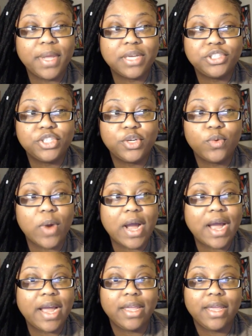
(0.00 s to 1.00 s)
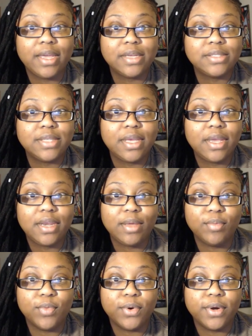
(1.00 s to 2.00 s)
I'm not sure why I can't sing
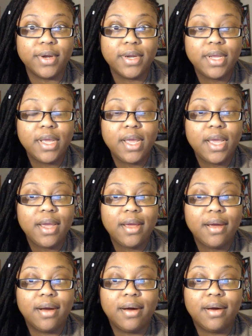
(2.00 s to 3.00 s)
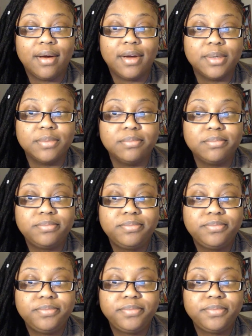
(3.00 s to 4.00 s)
anymore. Um,
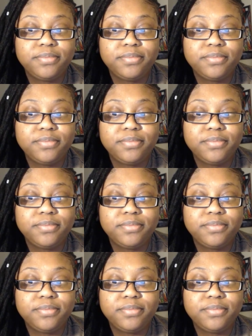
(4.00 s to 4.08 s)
